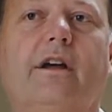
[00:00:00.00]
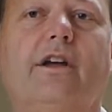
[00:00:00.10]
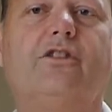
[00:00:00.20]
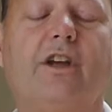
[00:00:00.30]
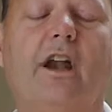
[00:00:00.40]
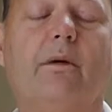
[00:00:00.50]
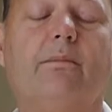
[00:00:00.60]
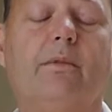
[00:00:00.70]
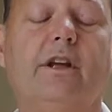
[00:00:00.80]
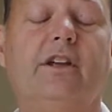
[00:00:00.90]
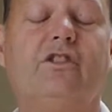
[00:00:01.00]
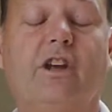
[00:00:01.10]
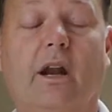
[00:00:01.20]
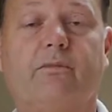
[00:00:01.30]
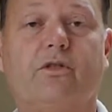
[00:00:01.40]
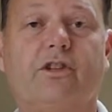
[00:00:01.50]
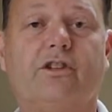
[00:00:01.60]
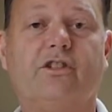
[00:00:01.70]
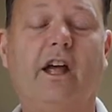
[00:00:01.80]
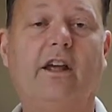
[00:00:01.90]
is set up for
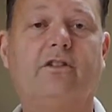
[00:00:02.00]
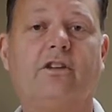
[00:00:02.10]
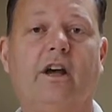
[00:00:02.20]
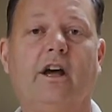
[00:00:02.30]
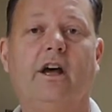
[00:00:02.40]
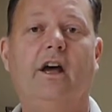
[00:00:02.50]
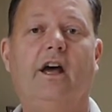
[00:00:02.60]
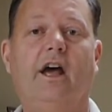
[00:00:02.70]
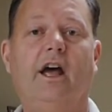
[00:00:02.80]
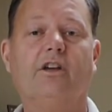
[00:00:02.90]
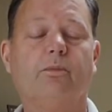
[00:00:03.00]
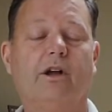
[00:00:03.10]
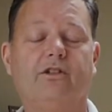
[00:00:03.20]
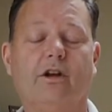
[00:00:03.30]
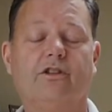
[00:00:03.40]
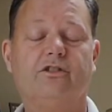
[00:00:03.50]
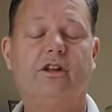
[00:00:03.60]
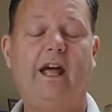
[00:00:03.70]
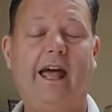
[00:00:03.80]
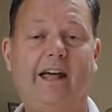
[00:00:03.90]
success as much as
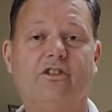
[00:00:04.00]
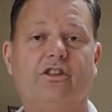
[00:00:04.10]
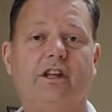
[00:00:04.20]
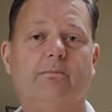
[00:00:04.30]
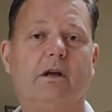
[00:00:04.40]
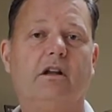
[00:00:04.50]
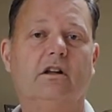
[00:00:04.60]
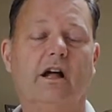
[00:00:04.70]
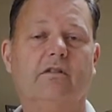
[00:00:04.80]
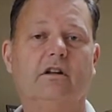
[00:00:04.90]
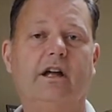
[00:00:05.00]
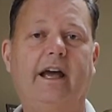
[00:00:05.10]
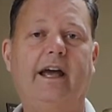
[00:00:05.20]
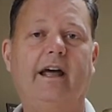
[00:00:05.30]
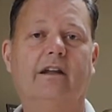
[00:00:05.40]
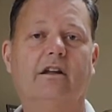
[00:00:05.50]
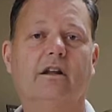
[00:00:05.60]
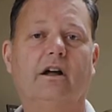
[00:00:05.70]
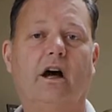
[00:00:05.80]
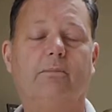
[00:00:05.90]
the middle level
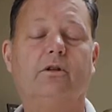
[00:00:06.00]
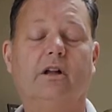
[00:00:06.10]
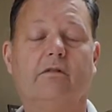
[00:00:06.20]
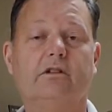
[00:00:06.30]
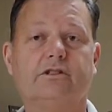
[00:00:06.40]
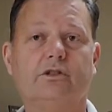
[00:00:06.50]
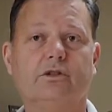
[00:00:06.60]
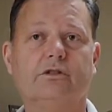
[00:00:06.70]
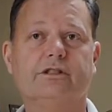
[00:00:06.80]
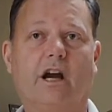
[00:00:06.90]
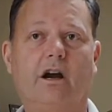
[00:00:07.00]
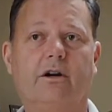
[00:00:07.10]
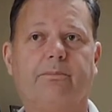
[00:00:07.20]
and upper level students are.